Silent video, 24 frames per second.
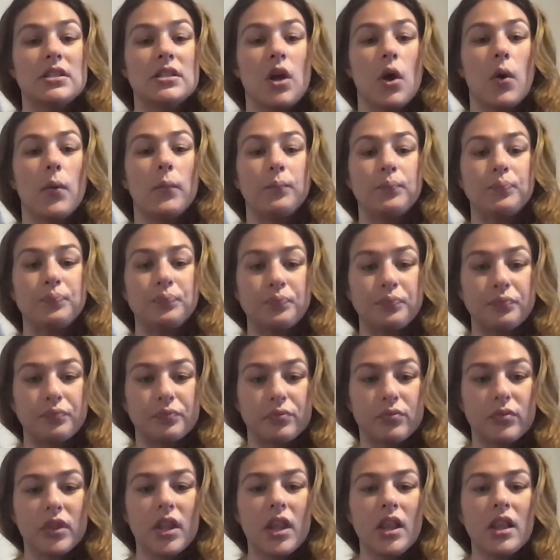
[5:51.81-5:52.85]
So
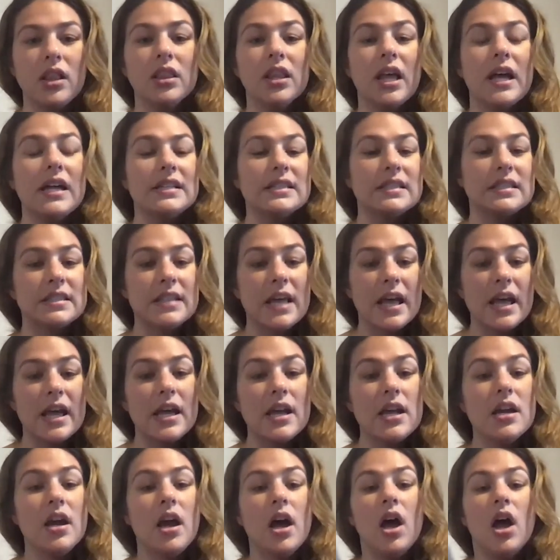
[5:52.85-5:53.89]
let's
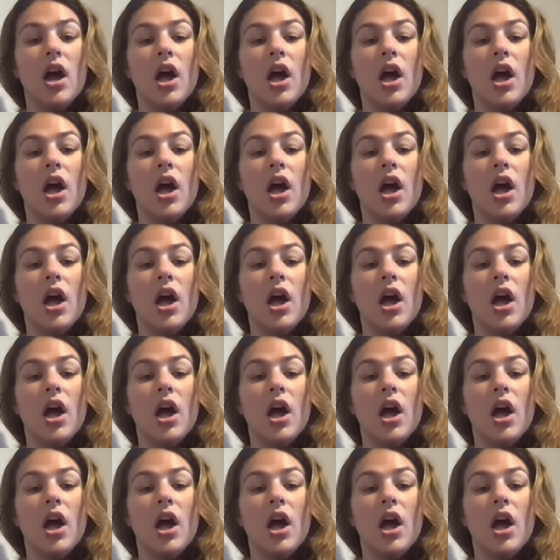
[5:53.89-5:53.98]
say